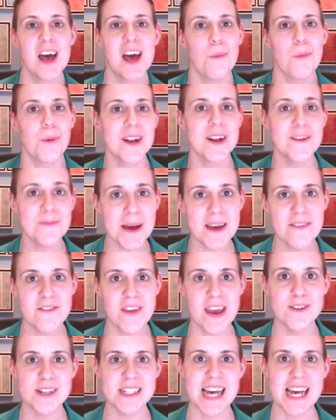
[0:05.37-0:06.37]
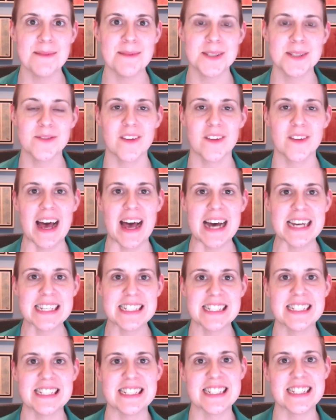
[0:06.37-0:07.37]
One of my favorite types of class
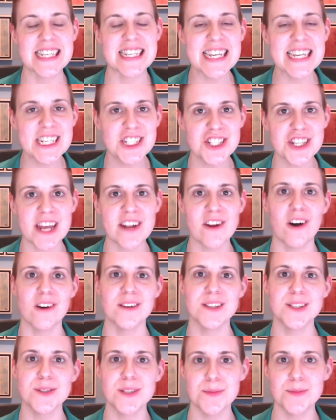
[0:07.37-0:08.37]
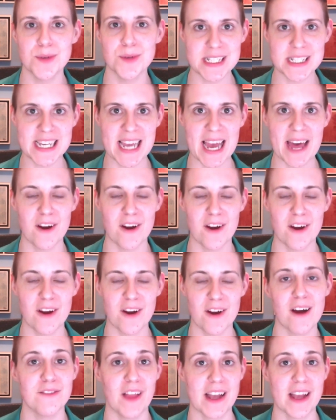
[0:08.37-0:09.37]
is to teach and also to put together our
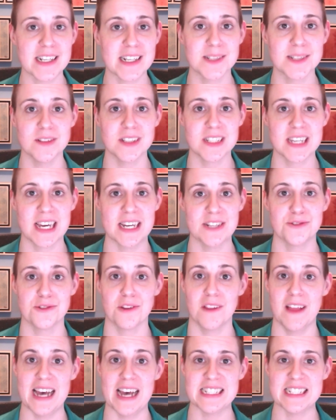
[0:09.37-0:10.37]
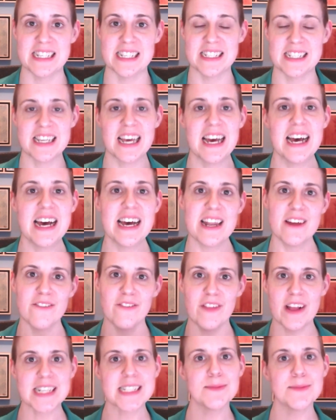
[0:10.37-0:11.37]
flexible schedule classes. Now,
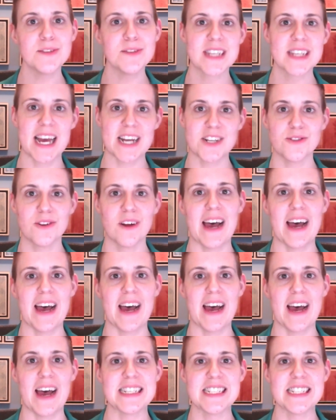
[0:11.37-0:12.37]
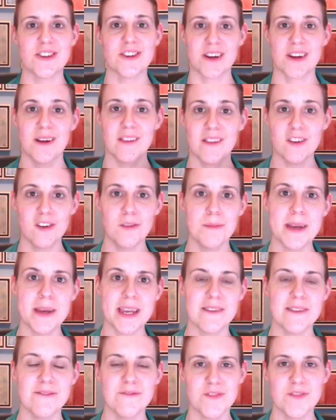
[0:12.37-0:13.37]
flexible schedule classes are a little bit
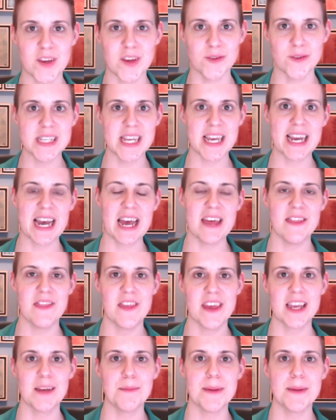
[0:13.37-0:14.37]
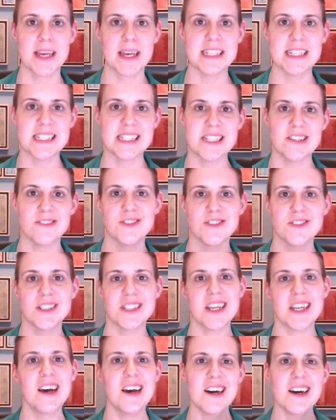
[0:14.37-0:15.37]
confusing, I think, because they're just
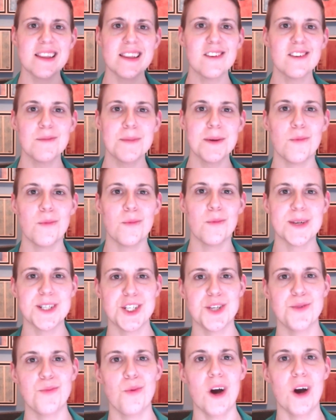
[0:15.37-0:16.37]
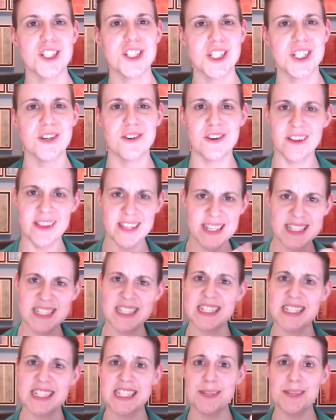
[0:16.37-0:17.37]
a little bit wishy-washy, or at least
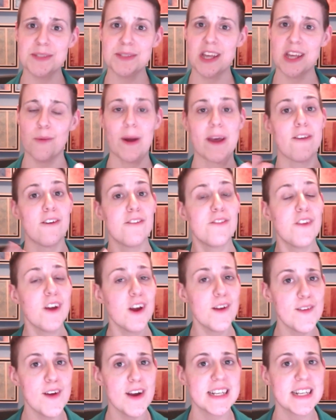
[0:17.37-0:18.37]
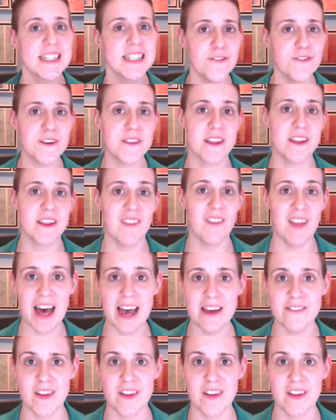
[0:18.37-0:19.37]
it seems that way. They're very, very different than
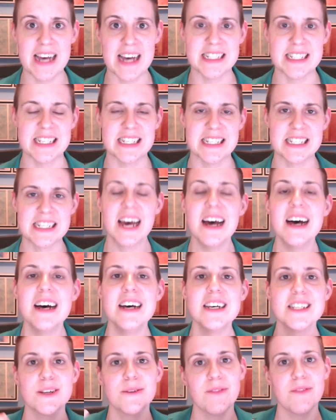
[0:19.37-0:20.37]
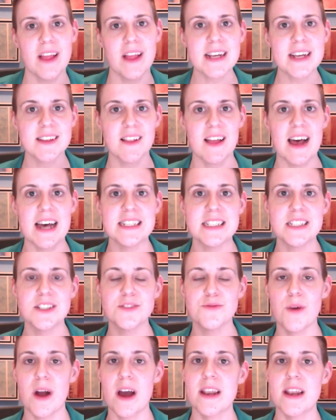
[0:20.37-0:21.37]
live classes. So flex classes
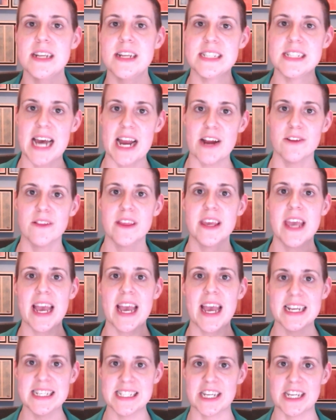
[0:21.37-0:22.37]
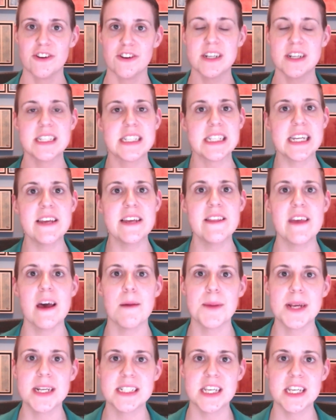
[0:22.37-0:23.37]
run entirely asynchronously. That
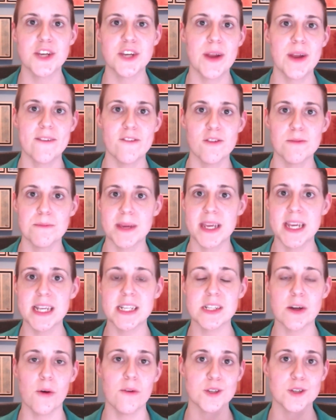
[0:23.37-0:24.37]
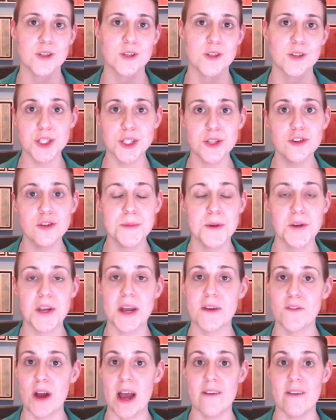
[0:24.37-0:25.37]
means that you never meet over Zoom, you
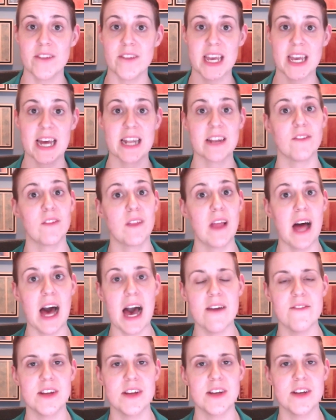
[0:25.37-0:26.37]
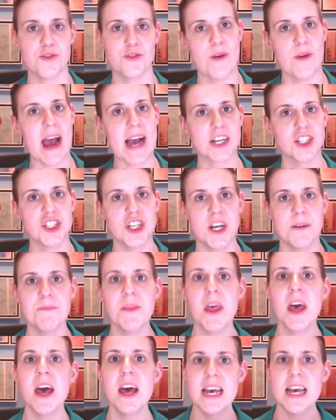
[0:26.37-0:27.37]
never have any kind of live interaction.
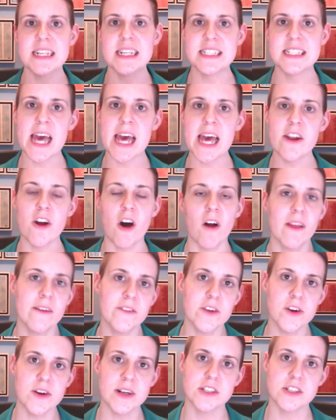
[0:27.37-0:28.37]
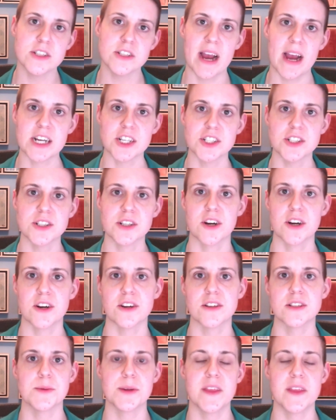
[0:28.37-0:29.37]
Instead, all of your interaction
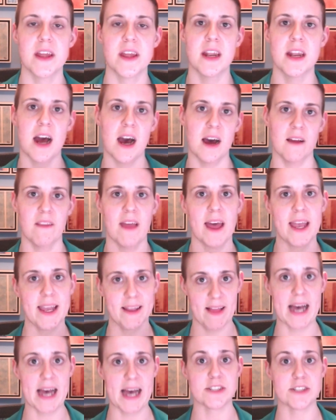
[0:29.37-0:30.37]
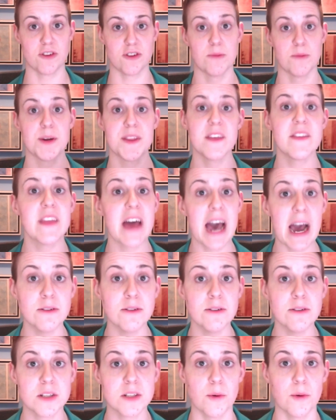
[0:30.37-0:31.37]
occurs within an online class. Within the
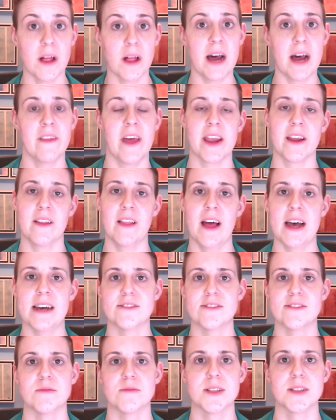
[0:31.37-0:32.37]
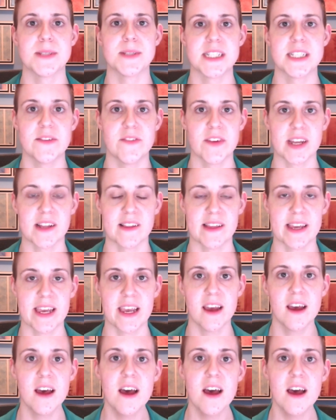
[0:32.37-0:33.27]
Outschool online classroom specifically.